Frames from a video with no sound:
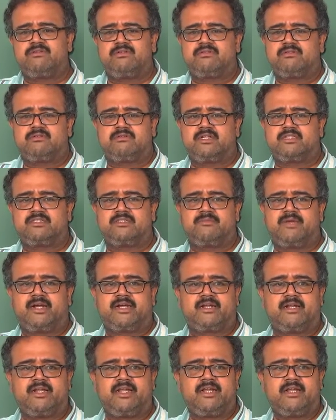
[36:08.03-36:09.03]
No, does not
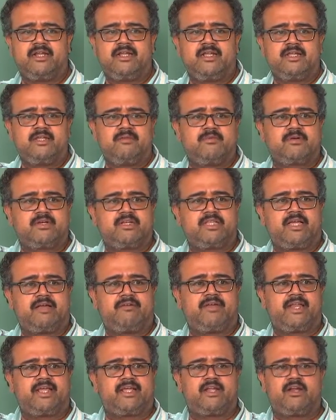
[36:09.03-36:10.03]
matter, right, because I
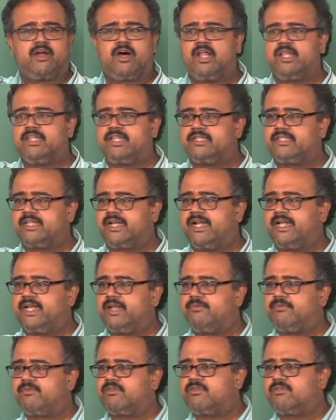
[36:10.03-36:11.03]
have taken all the other
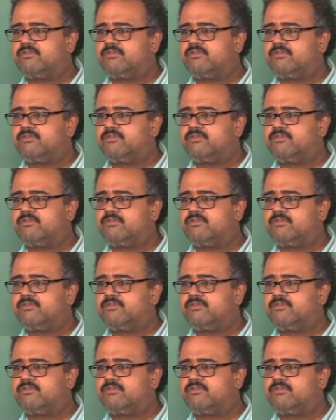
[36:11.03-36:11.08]
items.